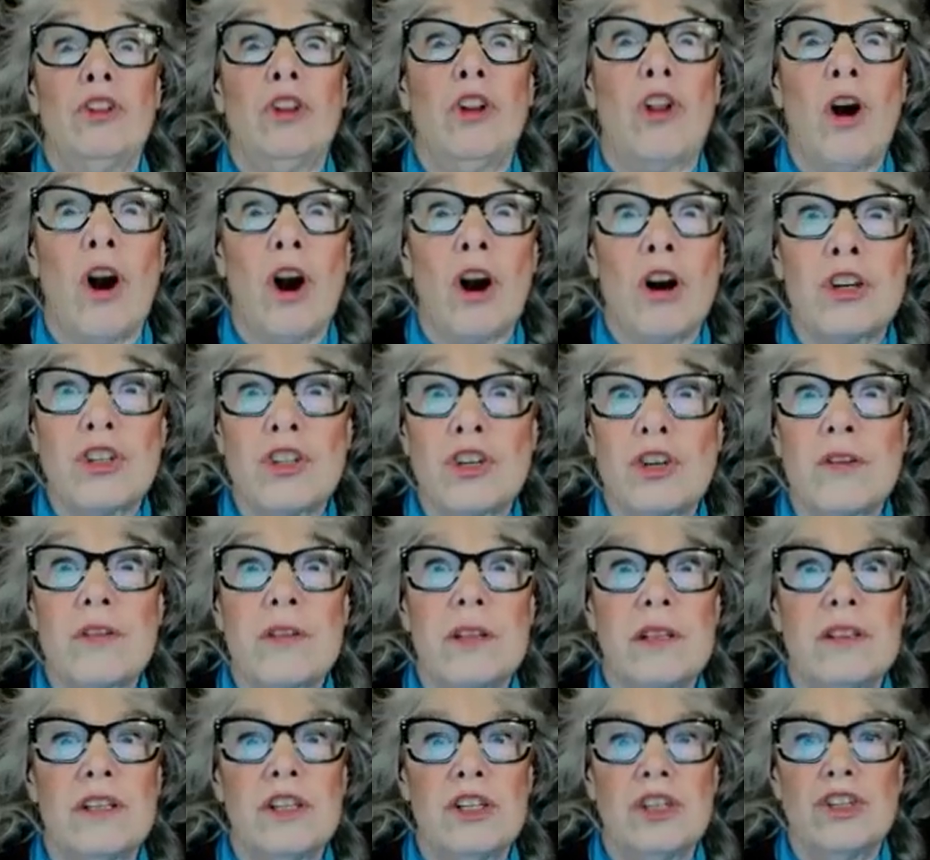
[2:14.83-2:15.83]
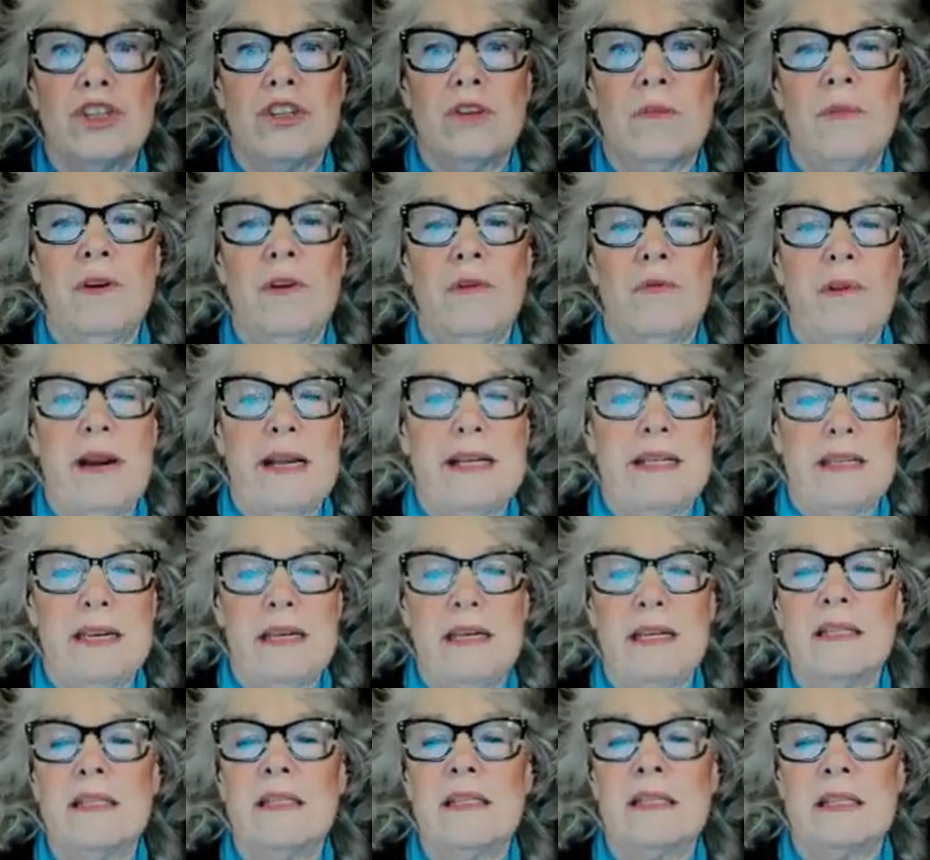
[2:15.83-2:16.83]
larger than the Schumann
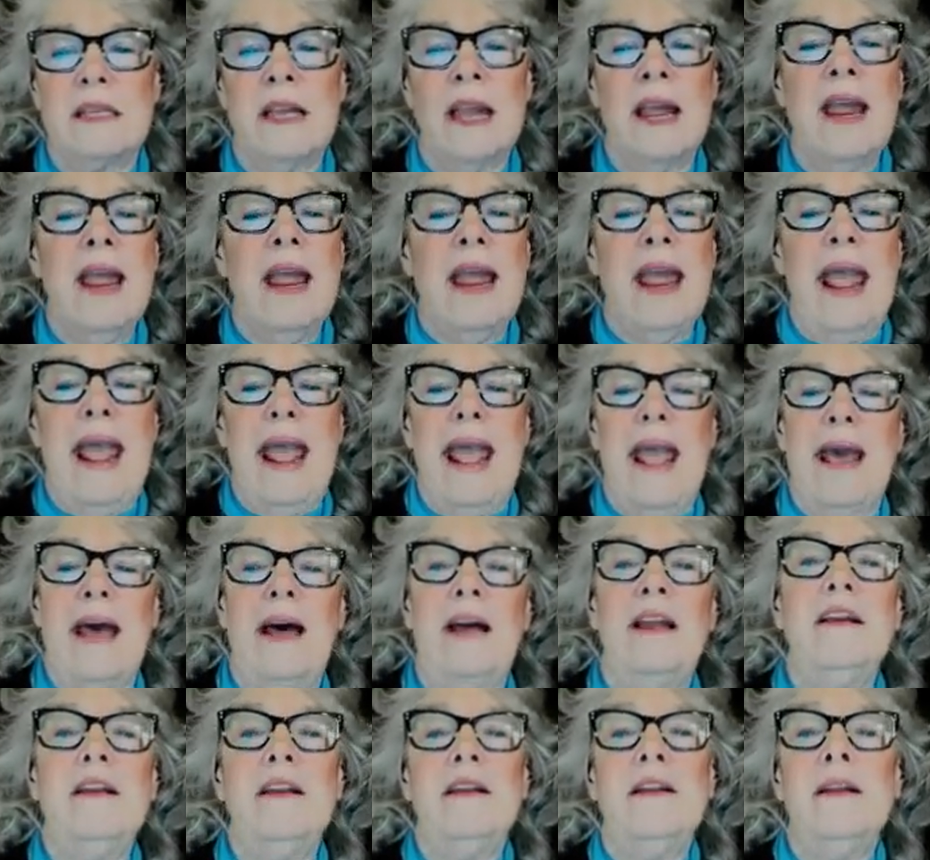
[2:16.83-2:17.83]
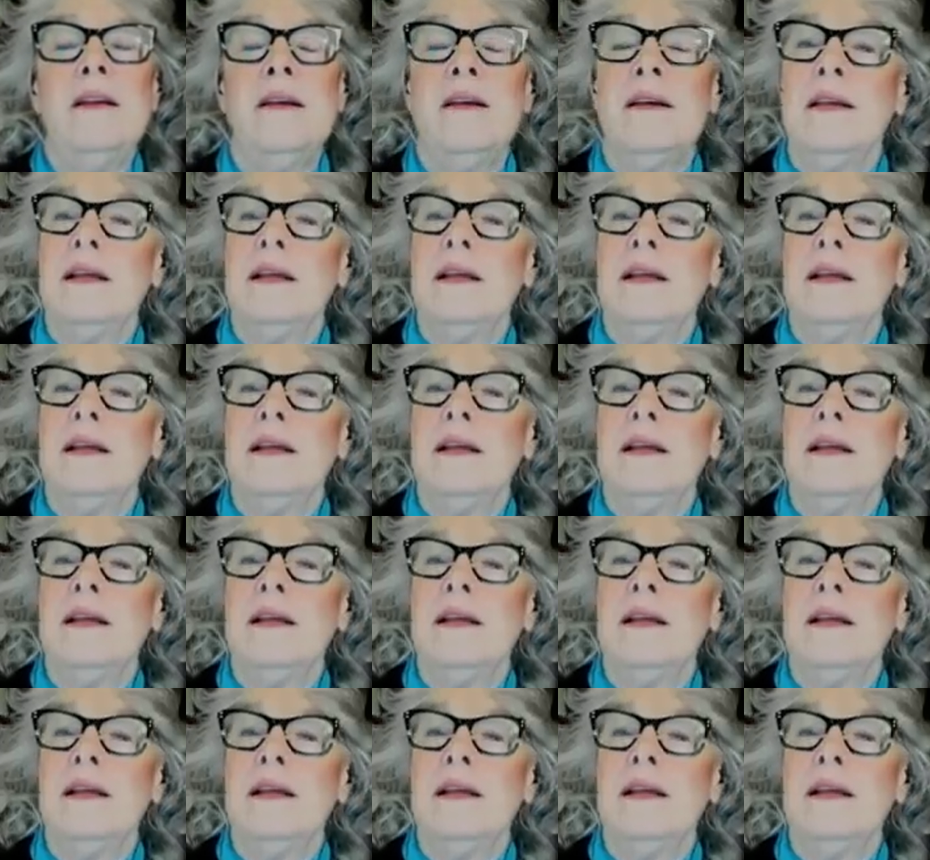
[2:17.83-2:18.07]
resonance. And